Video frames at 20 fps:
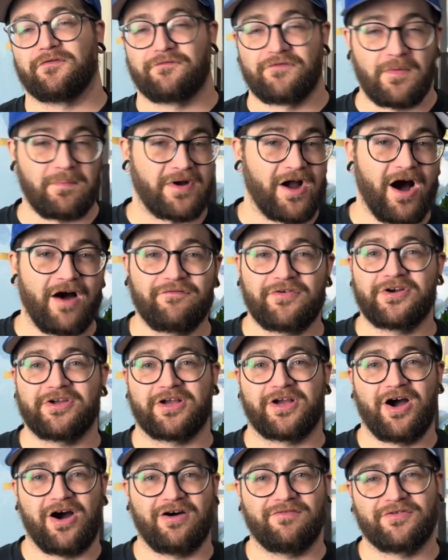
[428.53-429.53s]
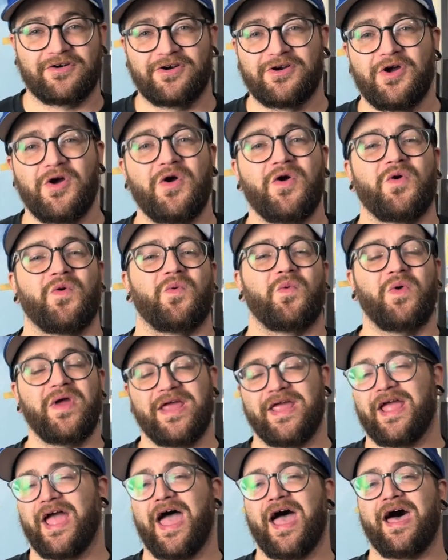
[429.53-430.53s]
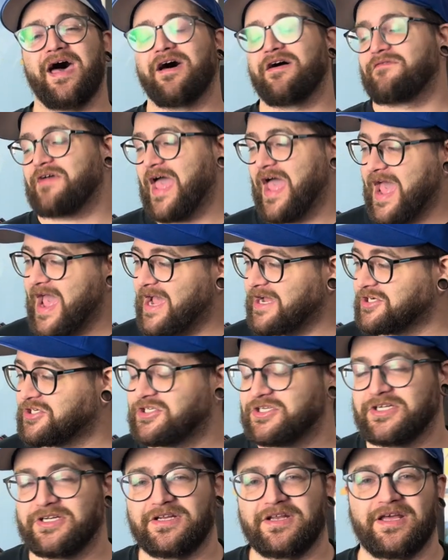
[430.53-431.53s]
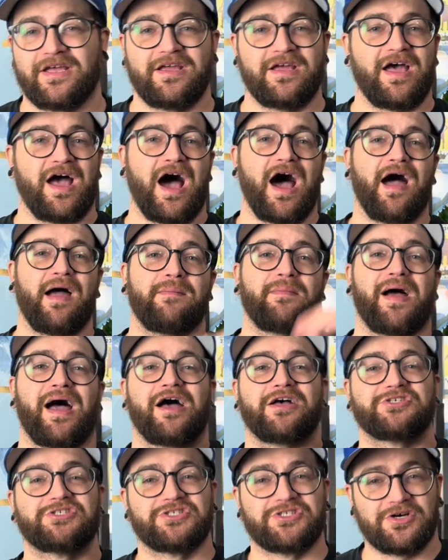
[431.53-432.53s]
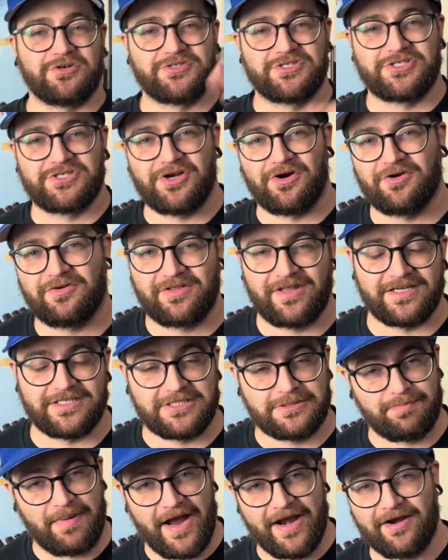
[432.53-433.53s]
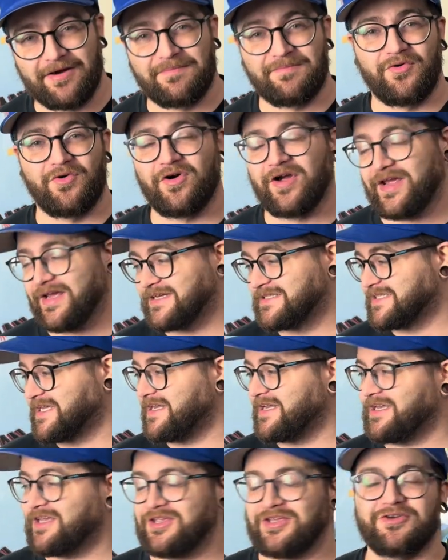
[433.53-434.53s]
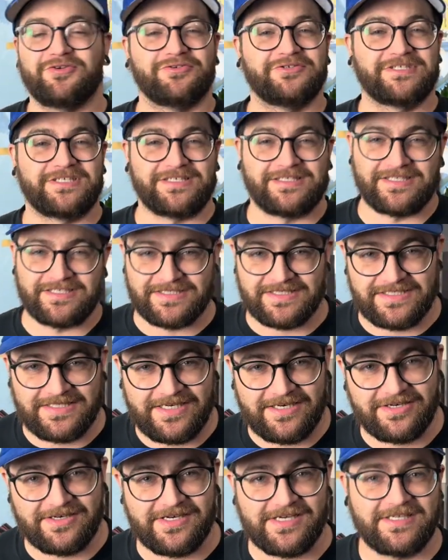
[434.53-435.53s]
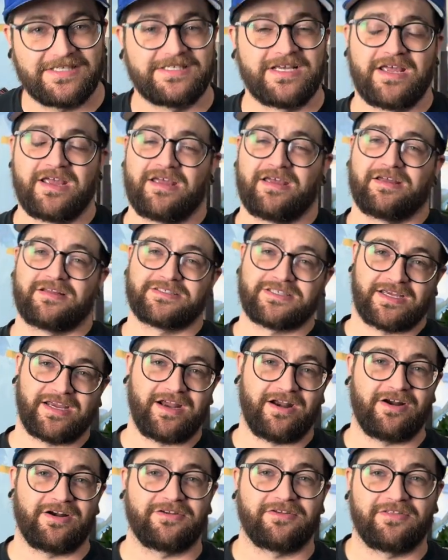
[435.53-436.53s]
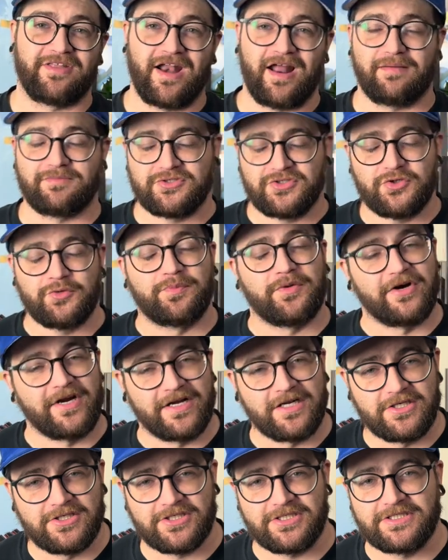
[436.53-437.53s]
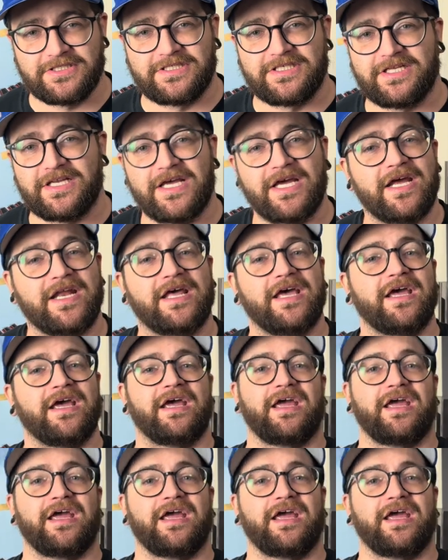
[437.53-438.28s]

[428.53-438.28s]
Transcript: From cover to cover, we have action. I'm so stoked that Spider Boy is getting used in this series. It's a character that I'm super interested in.